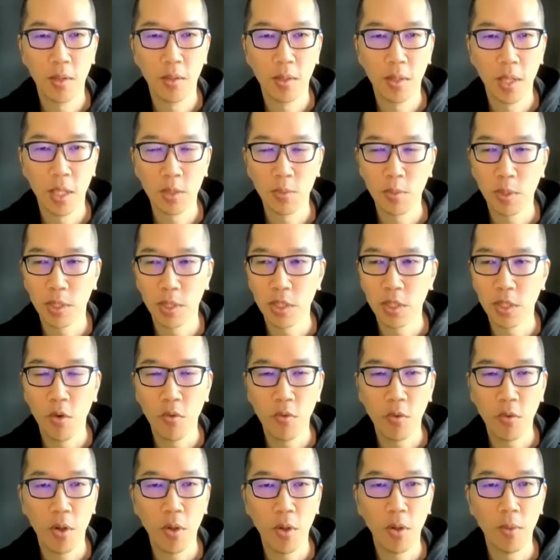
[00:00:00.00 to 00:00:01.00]
express the
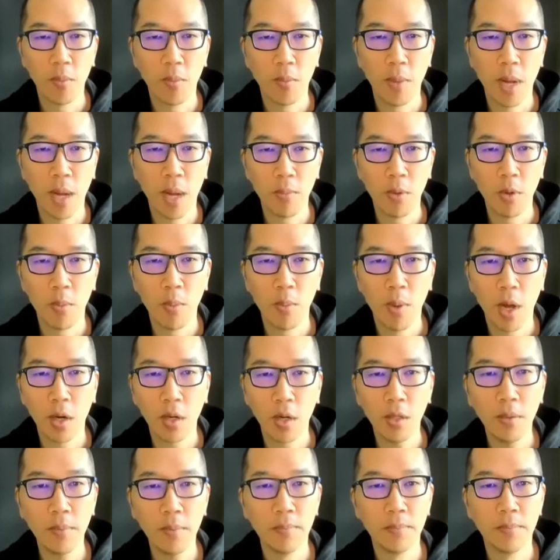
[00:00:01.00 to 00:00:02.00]
overall BAPO
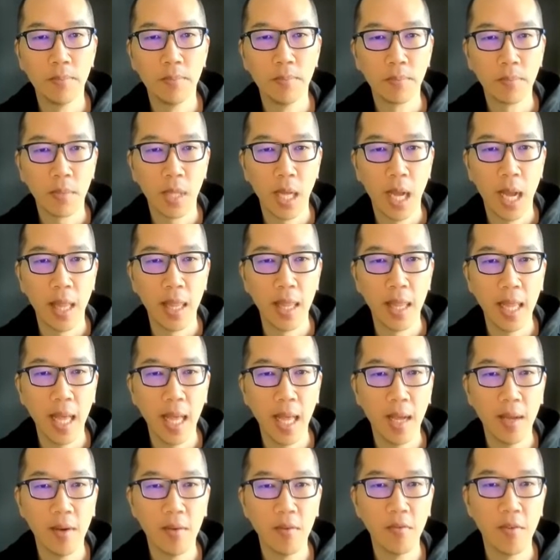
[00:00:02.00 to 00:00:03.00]
model, and
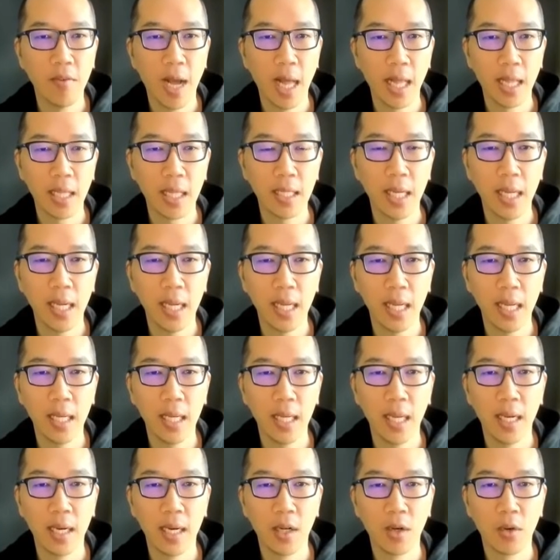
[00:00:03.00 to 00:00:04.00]
then validating
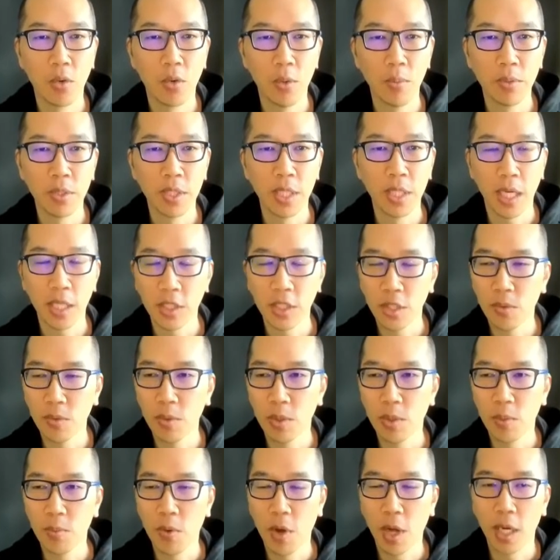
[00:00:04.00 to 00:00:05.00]
in a group session with
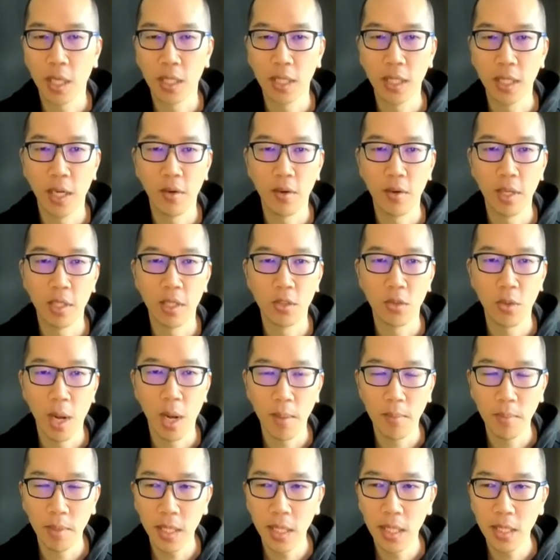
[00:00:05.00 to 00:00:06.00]
the product area
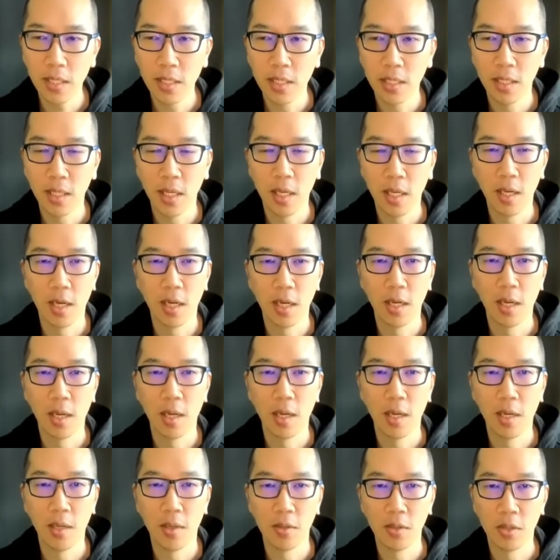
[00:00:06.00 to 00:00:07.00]
tribe leads
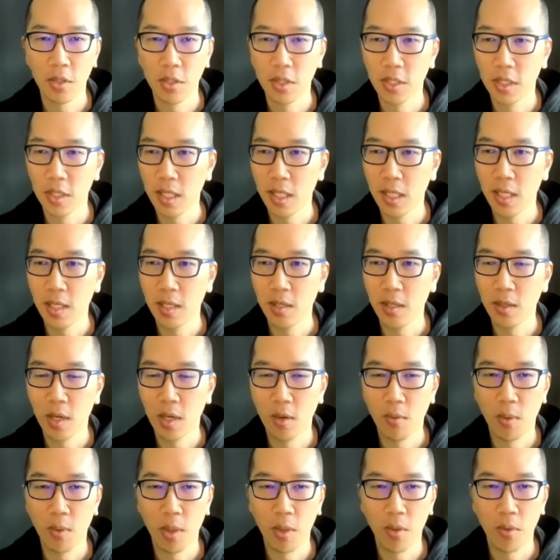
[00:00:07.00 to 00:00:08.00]
to see
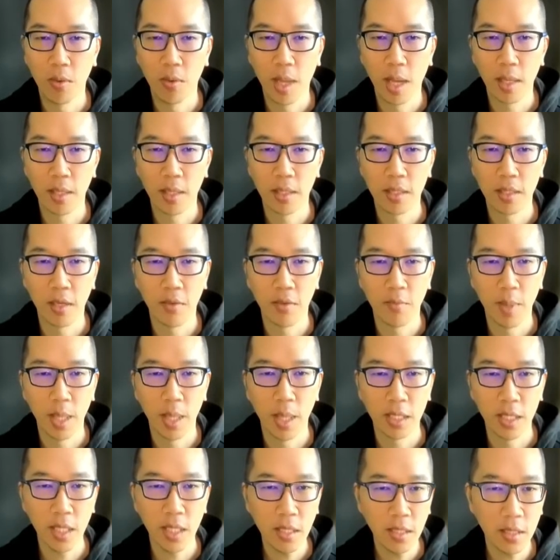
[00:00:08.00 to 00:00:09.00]
whether that stuff
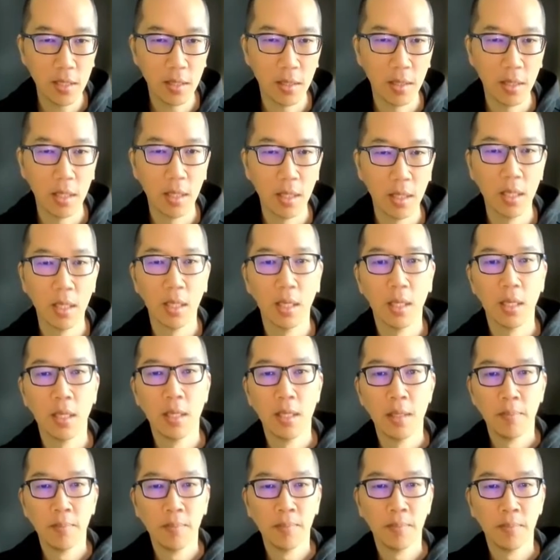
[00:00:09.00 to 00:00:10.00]
makes sense.
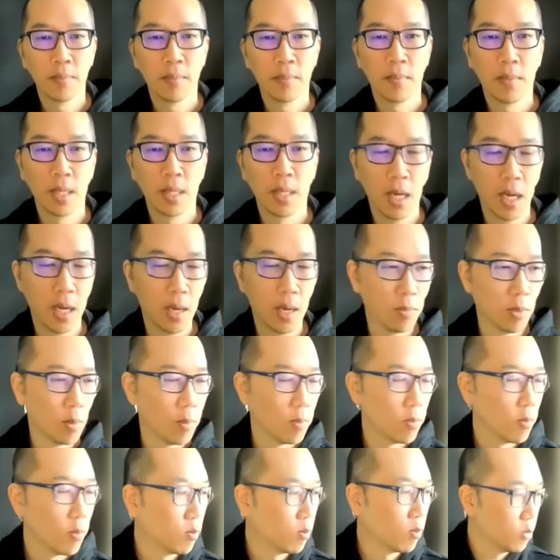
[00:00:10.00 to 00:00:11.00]
The
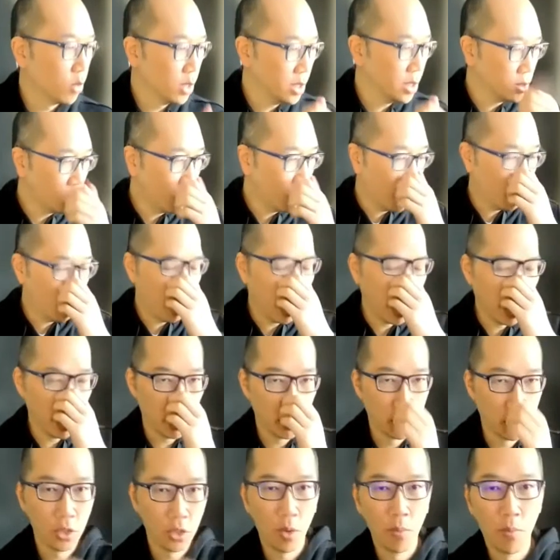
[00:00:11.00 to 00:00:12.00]
reason why I wanted to
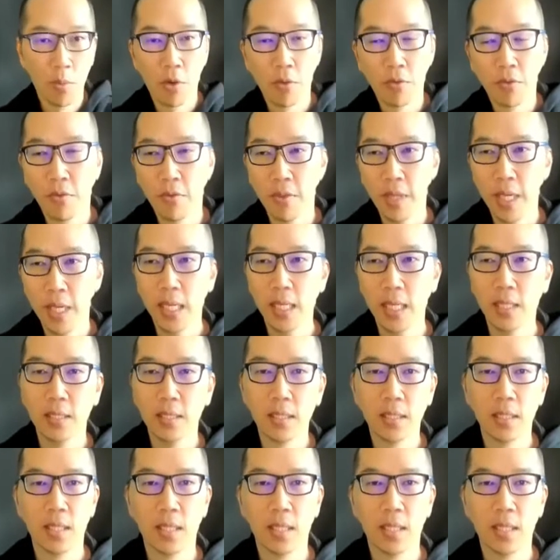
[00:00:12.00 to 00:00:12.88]
show both of these